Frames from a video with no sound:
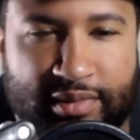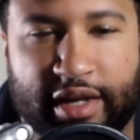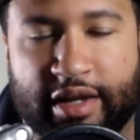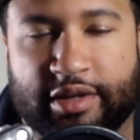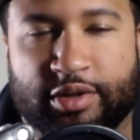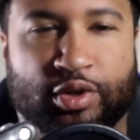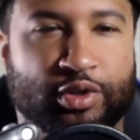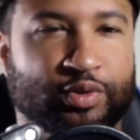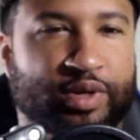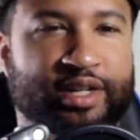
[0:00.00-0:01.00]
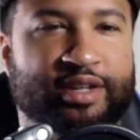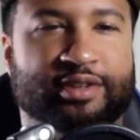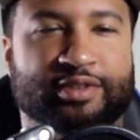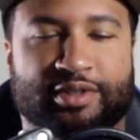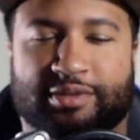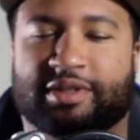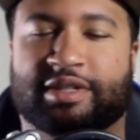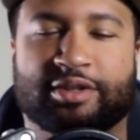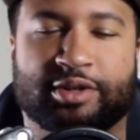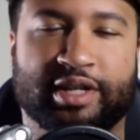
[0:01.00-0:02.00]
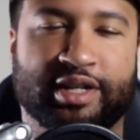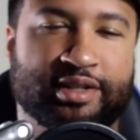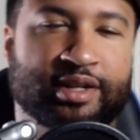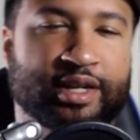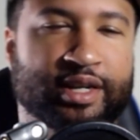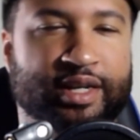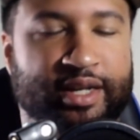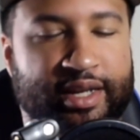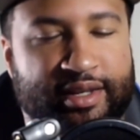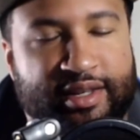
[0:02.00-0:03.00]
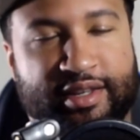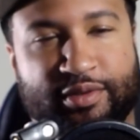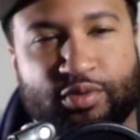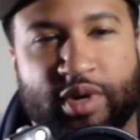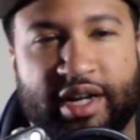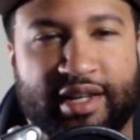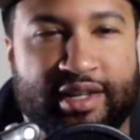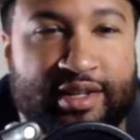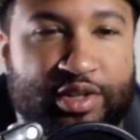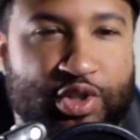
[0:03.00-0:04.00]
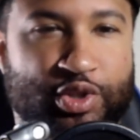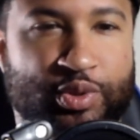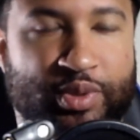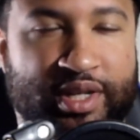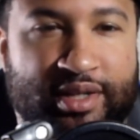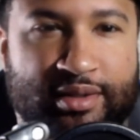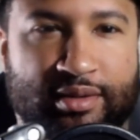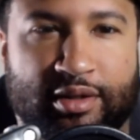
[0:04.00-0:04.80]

I got it all right here, so let's go ahead and get right into it.